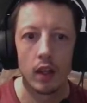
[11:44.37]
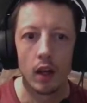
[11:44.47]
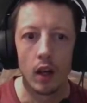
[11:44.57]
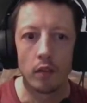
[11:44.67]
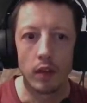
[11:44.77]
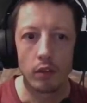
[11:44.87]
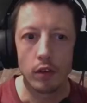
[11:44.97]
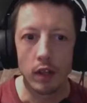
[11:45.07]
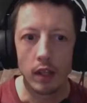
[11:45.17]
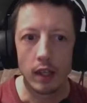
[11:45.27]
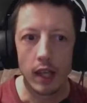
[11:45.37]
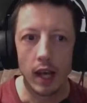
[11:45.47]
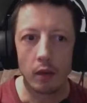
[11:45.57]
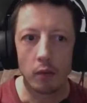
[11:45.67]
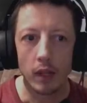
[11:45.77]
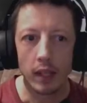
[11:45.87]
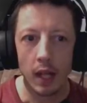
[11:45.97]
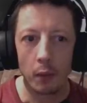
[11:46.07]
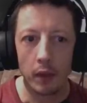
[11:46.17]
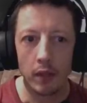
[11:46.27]
eventually a guy running
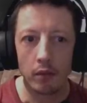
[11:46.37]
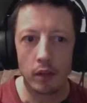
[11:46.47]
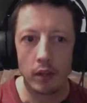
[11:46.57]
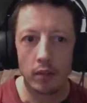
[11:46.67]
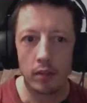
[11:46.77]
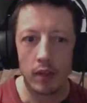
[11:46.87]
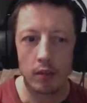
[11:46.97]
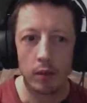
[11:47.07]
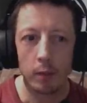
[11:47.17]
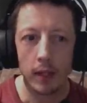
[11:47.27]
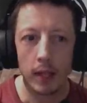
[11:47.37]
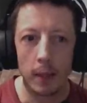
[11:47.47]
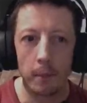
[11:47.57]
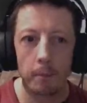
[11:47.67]
down here, as you can see from here.